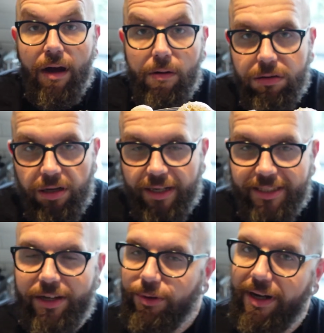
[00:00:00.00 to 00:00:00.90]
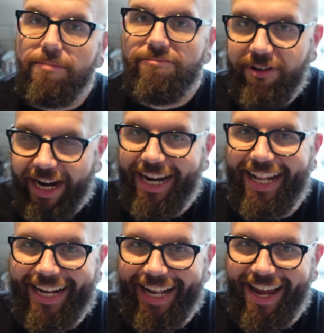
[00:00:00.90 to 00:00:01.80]
I tell you what, I'm
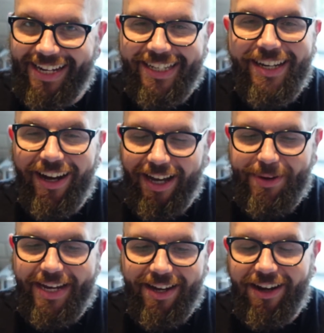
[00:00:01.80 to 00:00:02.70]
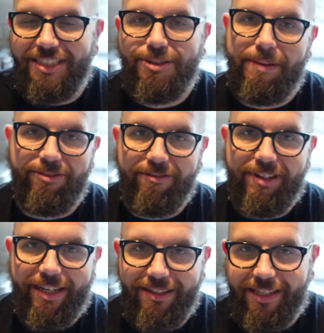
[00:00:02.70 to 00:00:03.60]
really glad I made ice cream for a
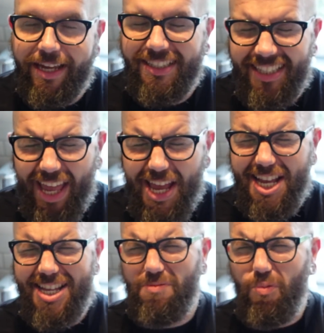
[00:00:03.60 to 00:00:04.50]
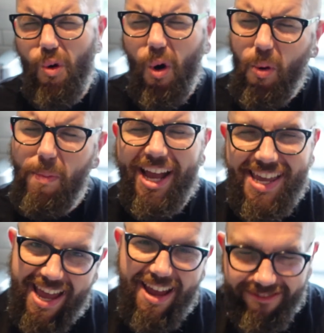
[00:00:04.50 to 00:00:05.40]
video today because it is warm
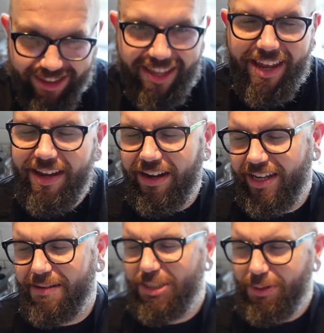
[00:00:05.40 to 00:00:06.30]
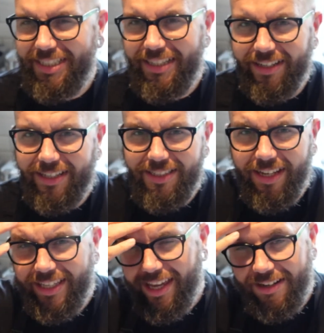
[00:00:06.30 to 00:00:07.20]
AF today. I am sweating like a
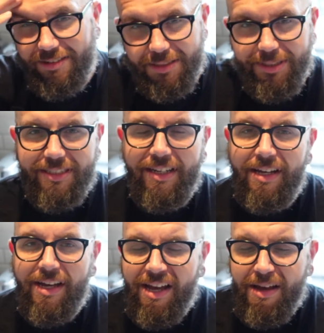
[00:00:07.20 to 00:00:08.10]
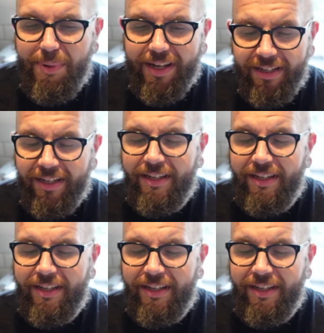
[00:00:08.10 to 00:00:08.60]
turkey at Christmas. But